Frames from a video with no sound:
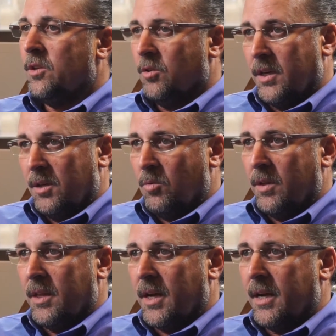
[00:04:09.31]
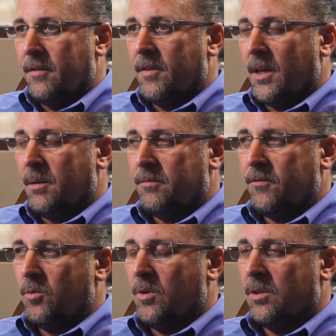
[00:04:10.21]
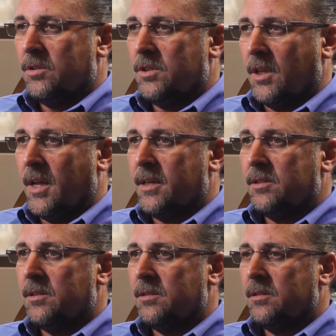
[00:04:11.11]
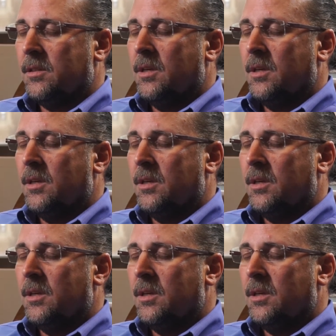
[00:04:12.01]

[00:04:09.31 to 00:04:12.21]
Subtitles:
including the one that I developed for Selexys.